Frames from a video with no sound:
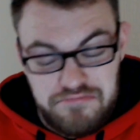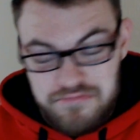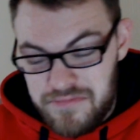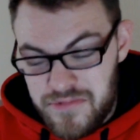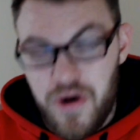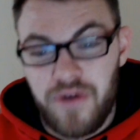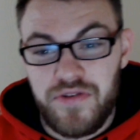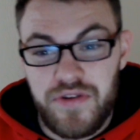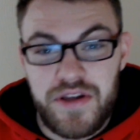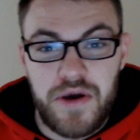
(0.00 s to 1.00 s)
Call of
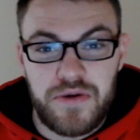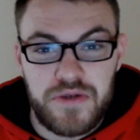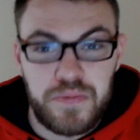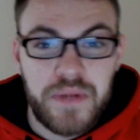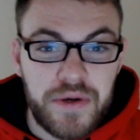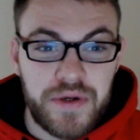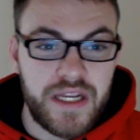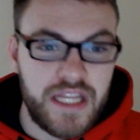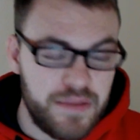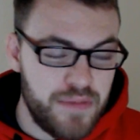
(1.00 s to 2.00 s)
Duty Ghosts,
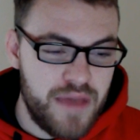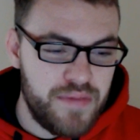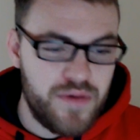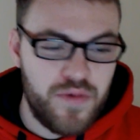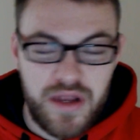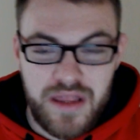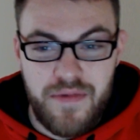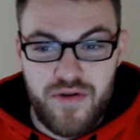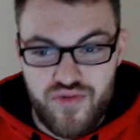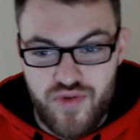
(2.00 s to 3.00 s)
period. He may be one of the
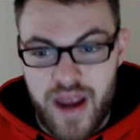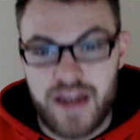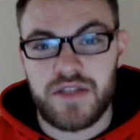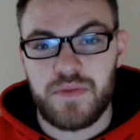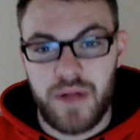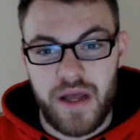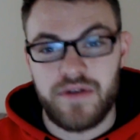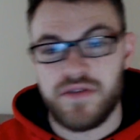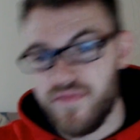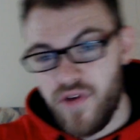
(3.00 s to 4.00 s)
greatest
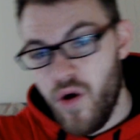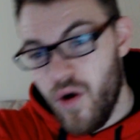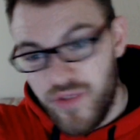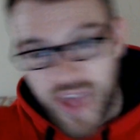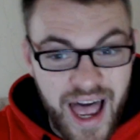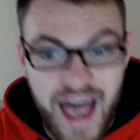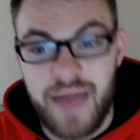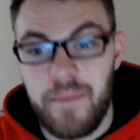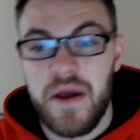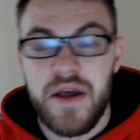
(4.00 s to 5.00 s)
players of all
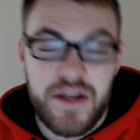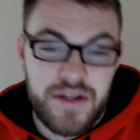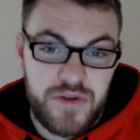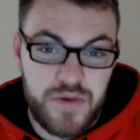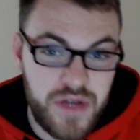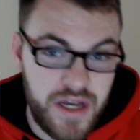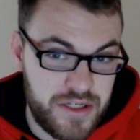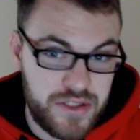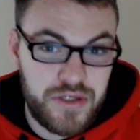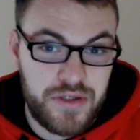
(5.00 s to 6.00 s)
time to
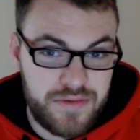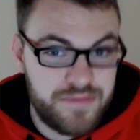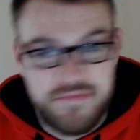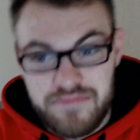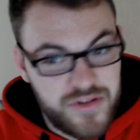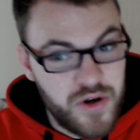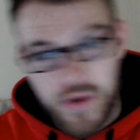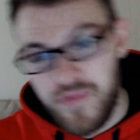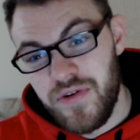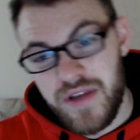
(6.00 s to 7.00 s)
touch
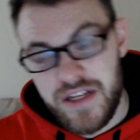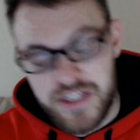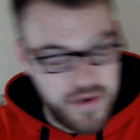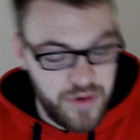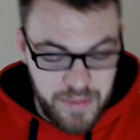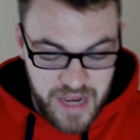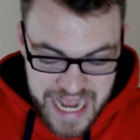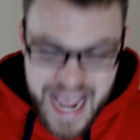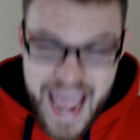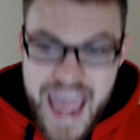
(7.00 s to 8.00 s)
Call of Duty in general. I mean,
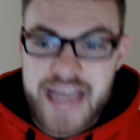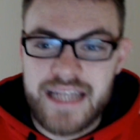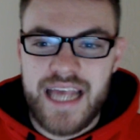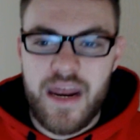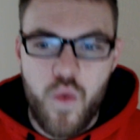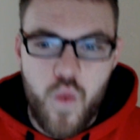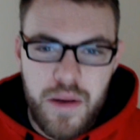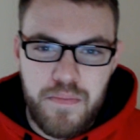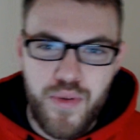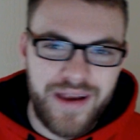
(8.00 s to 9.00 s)
Aches had a
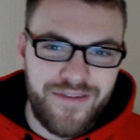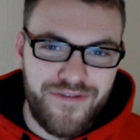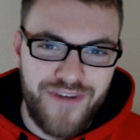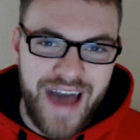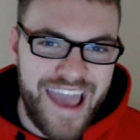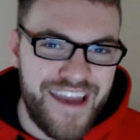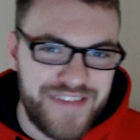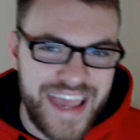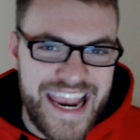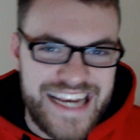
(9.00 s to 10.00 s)
1.5
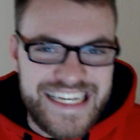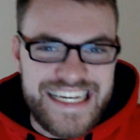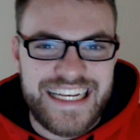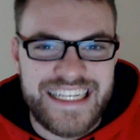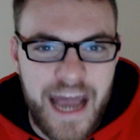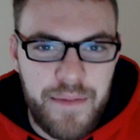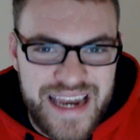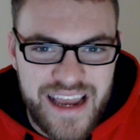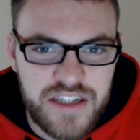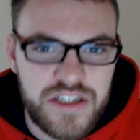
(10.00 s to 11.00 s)
KD in
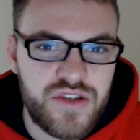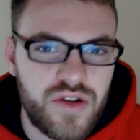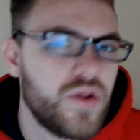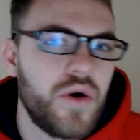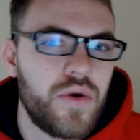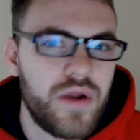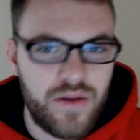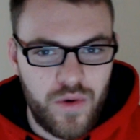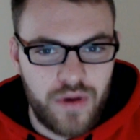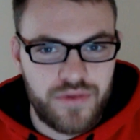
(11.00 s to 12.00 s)
dominations alone at
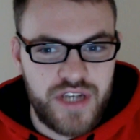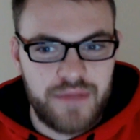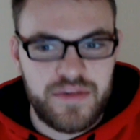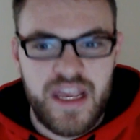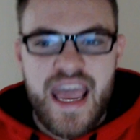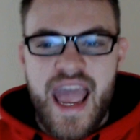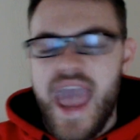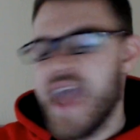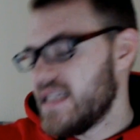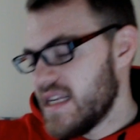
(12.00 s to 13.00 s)
the World Champs.
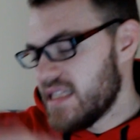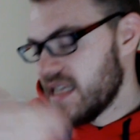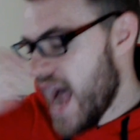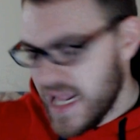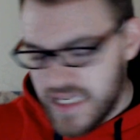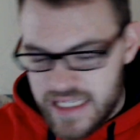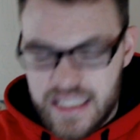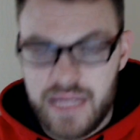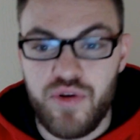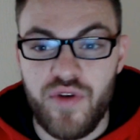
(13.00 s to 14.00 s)
Aches has
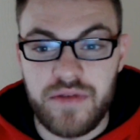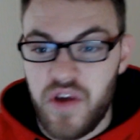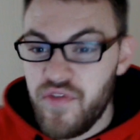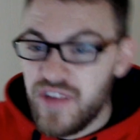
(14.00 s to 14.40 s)
constantly proven himself.